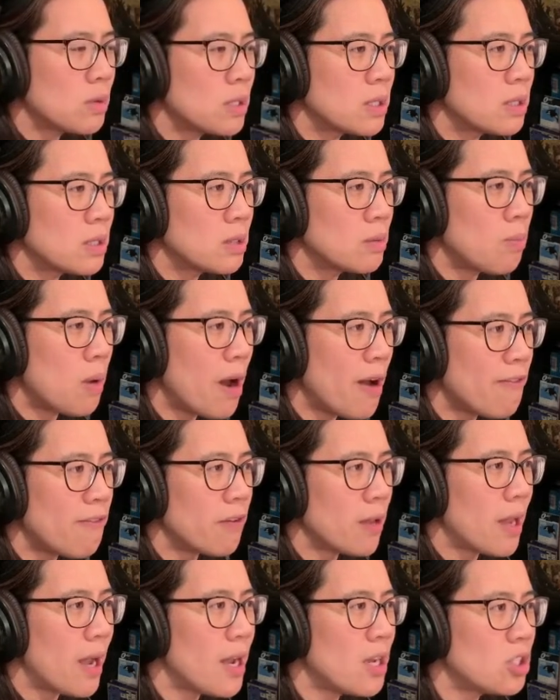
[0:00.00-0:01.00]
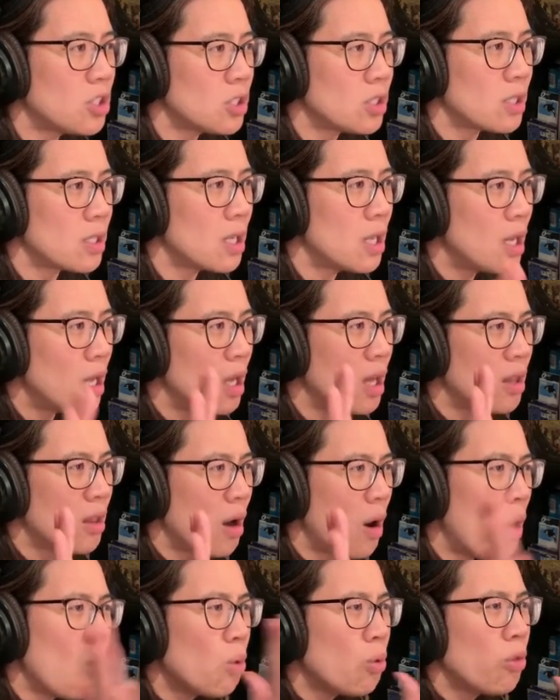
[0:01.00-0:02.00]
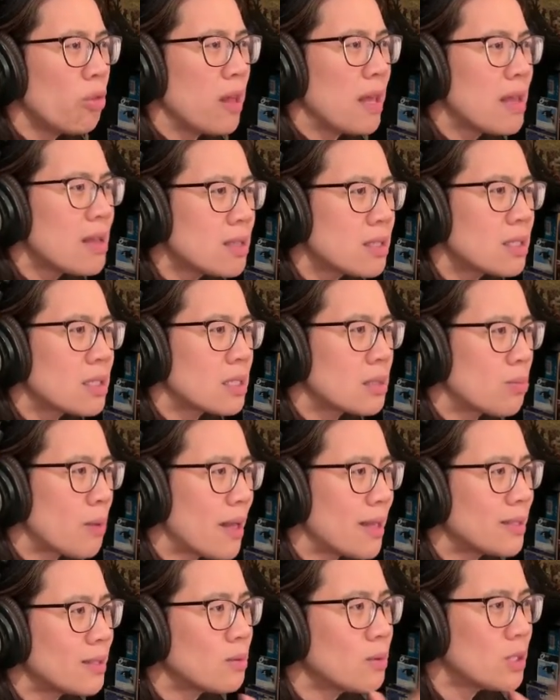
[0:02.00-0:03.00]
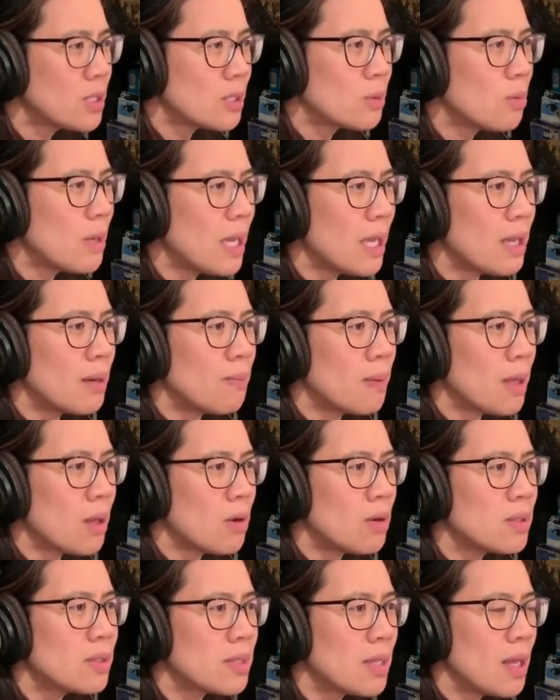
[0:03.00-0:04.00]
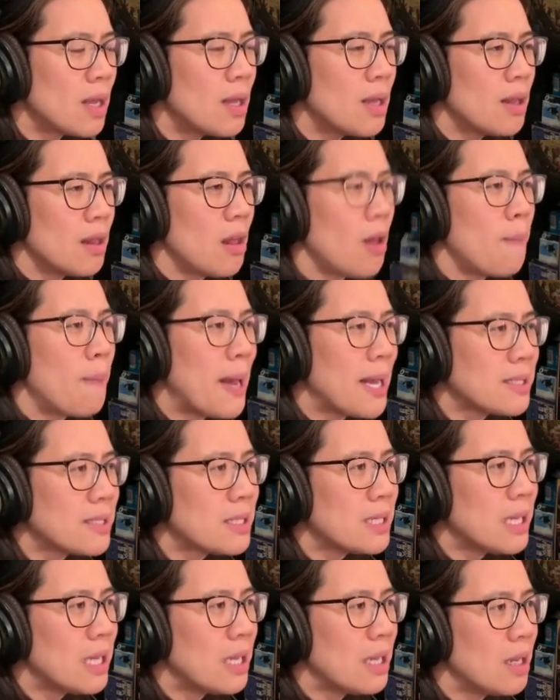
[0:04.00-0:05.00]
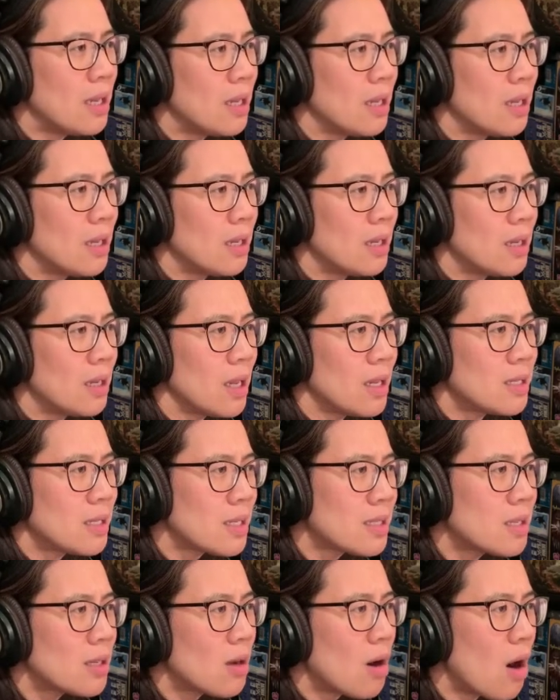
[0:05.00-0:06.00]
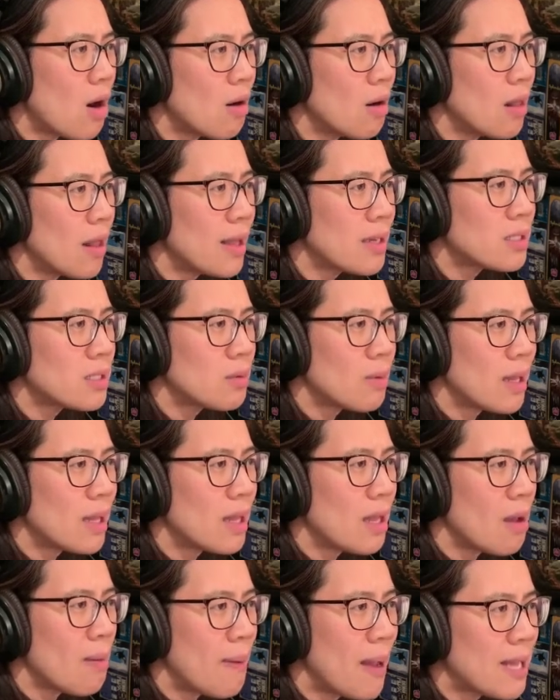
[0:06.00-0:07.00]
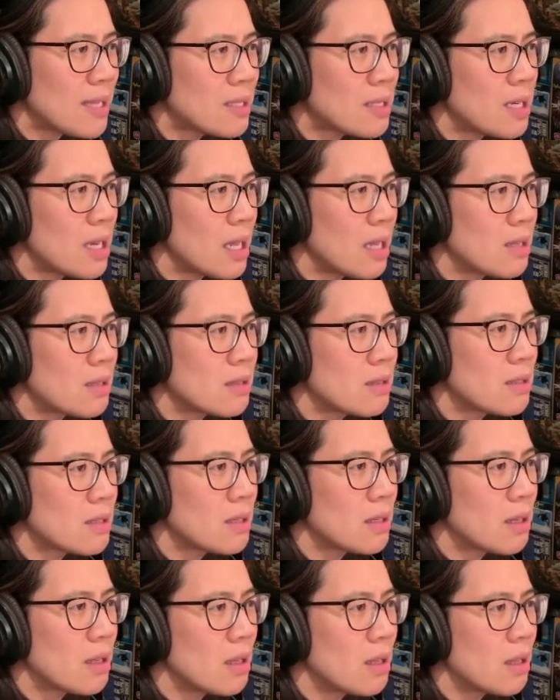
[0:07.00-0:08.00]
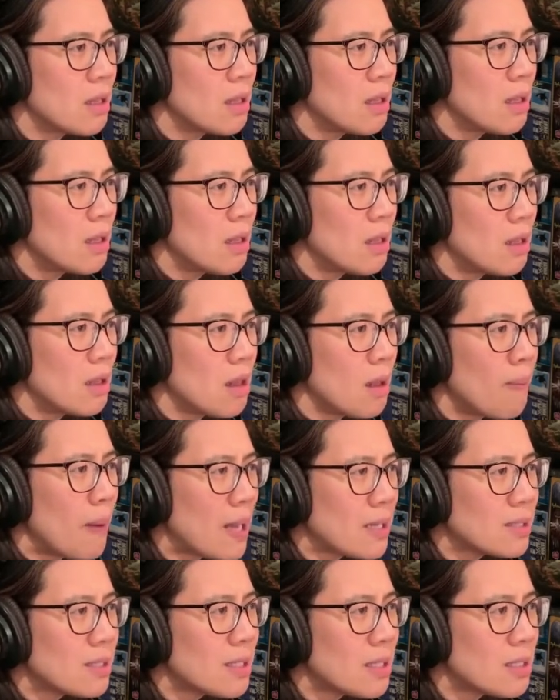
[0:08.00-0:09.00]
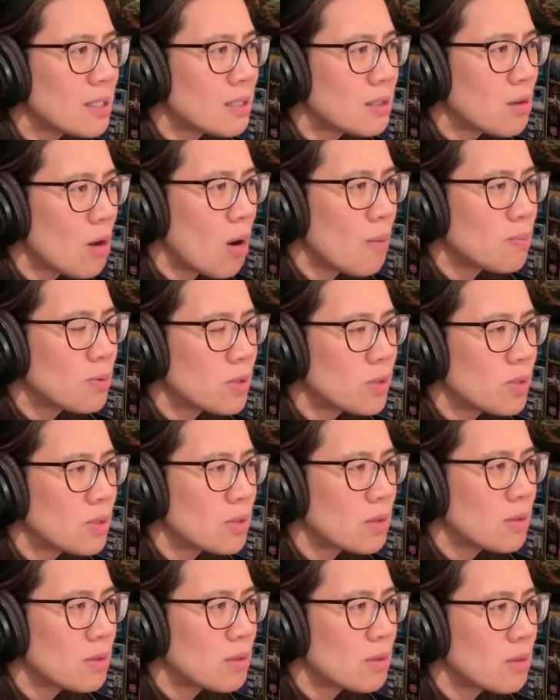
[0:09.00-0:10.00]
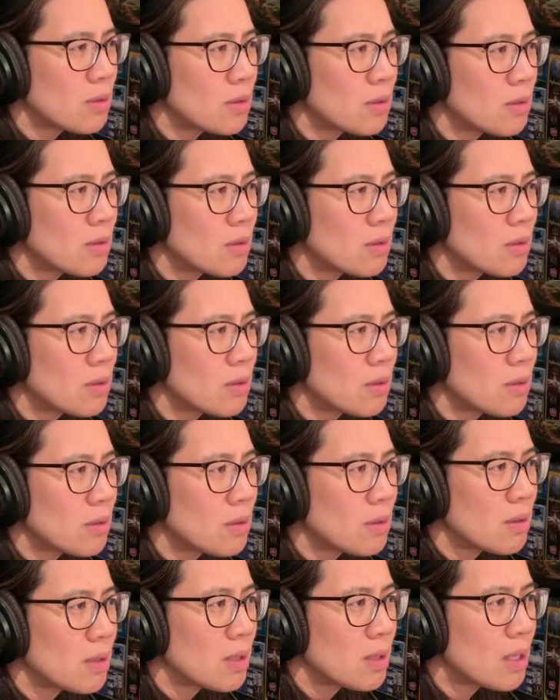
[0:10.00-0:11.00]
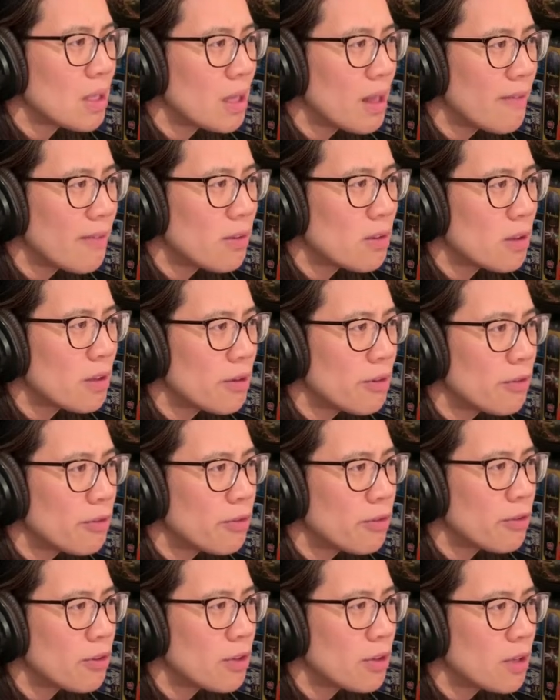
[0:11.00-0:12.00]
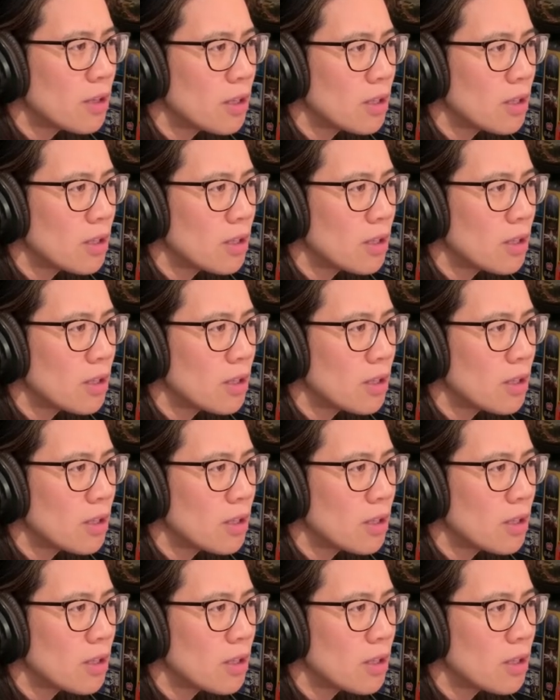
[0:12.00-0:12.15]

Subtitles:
to its bifurcation, the whole thing is displaced, which is weird because the opacity, it doesn't correlate to where the opacity is. the opacity stops at the level of